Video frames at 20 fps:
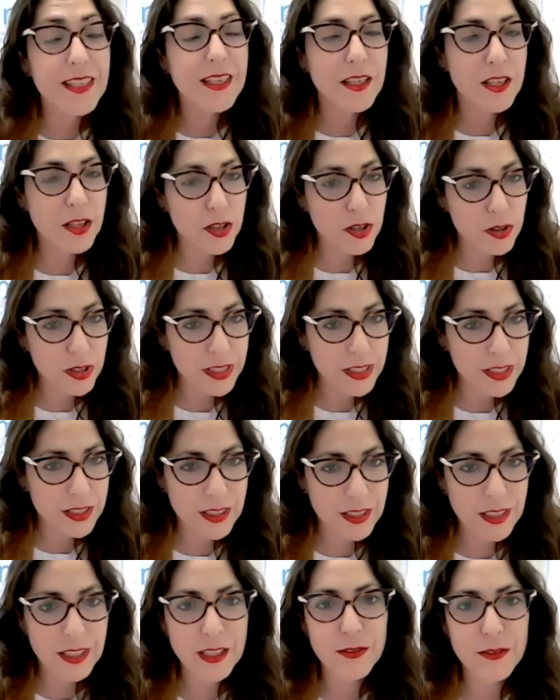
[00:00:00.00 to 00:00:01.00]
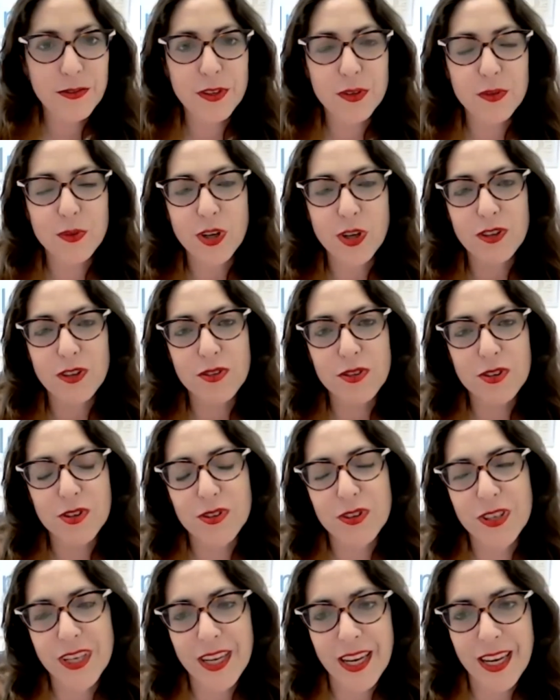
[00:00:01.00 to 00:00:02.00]
security, if you want to
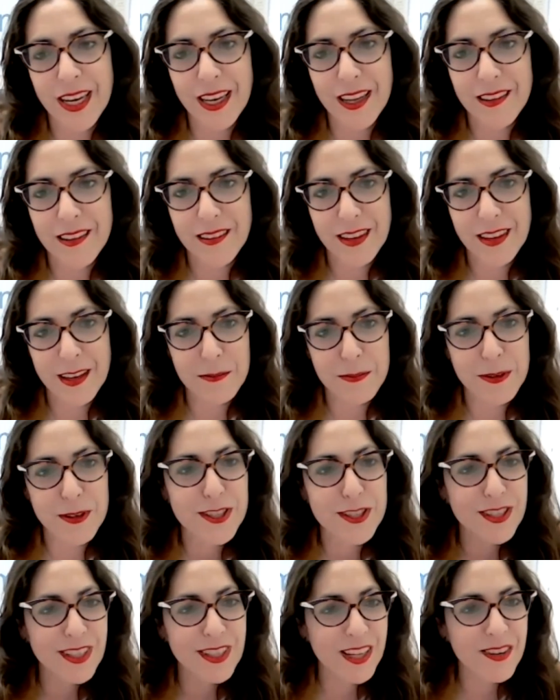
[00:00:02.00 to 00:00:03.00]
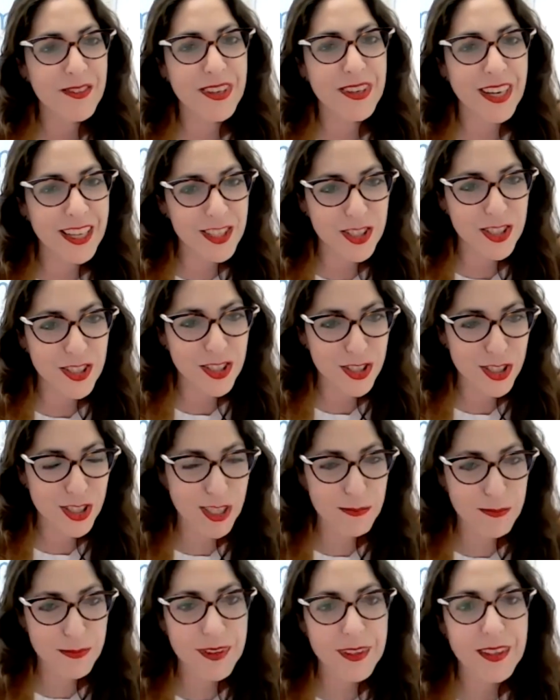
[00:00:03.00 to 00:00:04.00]
create a personal
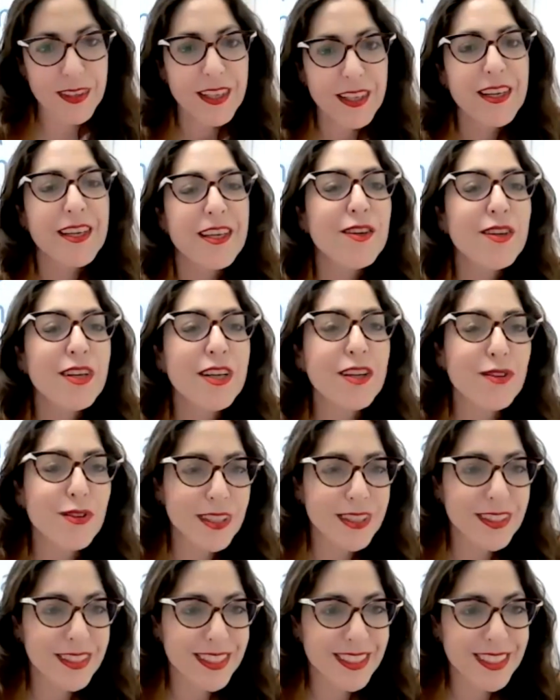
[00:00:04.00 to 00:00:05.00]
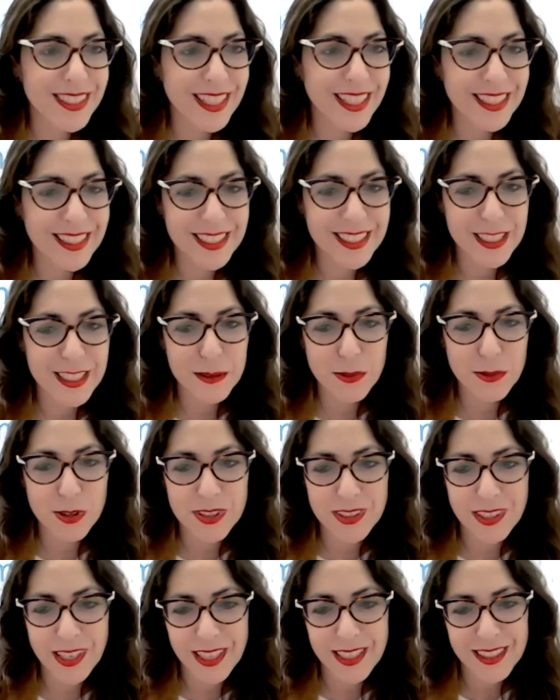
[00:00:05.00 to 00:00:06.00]
relationship, you need to understand these
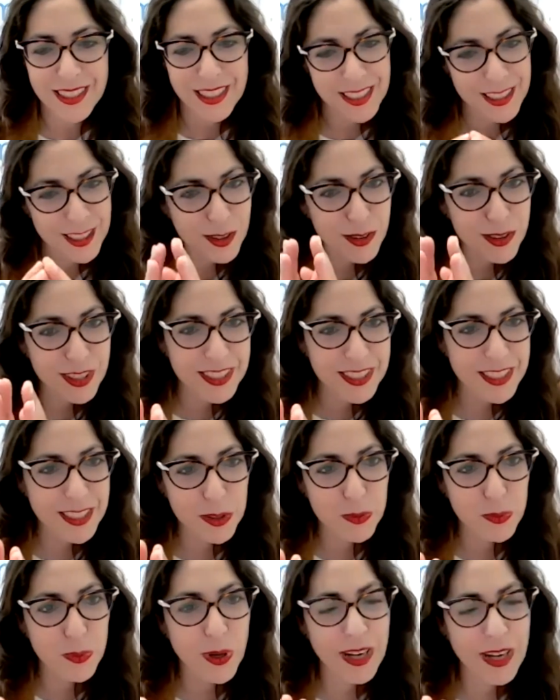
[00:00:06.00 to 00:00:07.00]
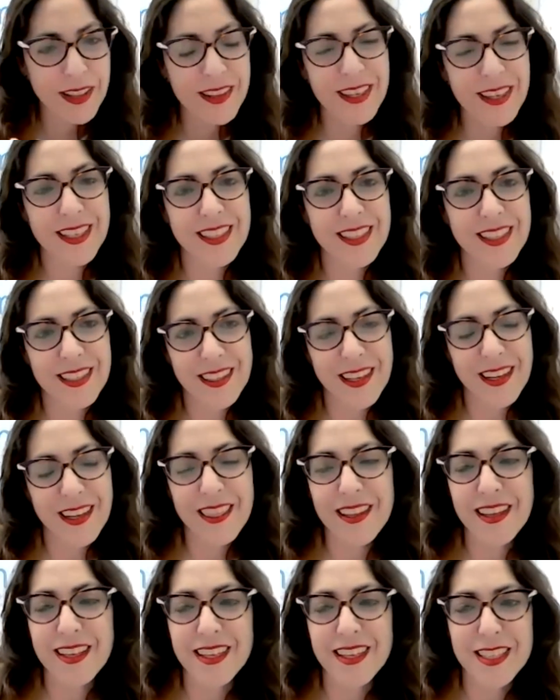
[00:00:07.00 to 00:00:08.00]
small tactics. So this is one thing that
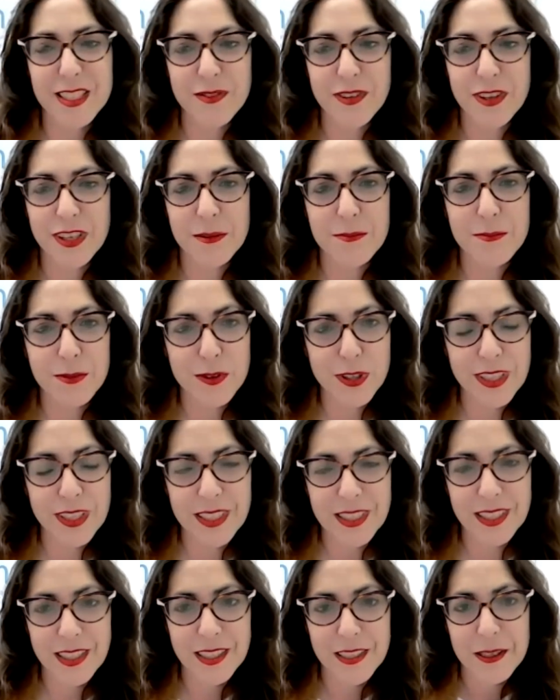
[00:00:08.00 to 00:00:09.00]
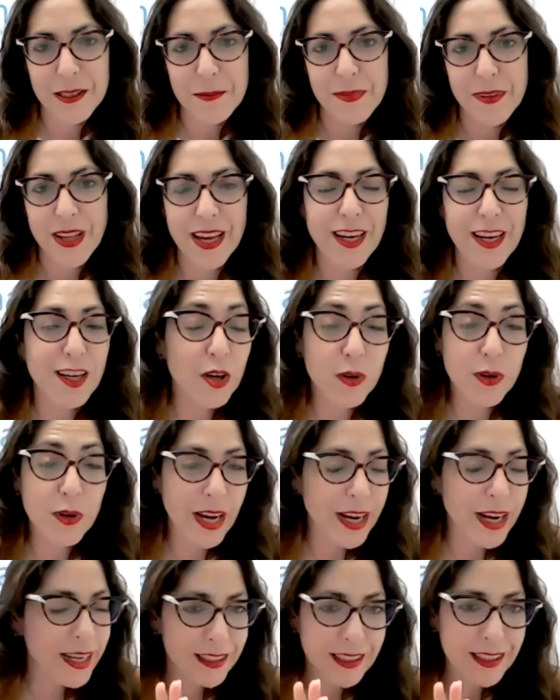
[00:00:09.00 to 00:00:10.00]
I think is very important. I don't
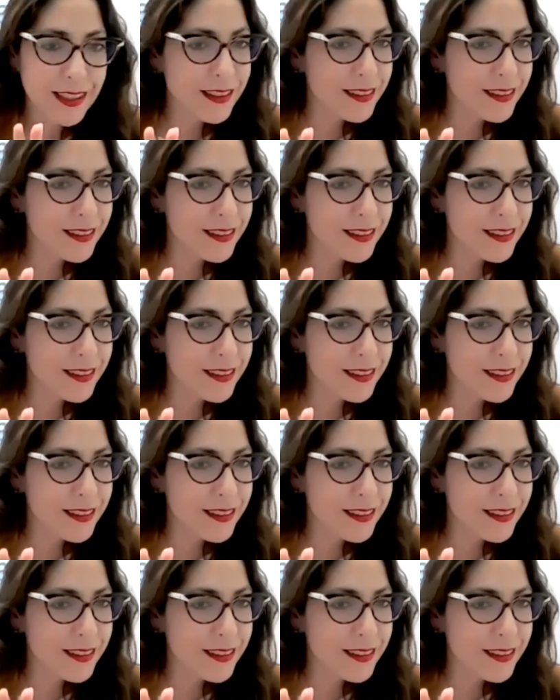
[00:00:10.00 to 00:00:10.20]
know,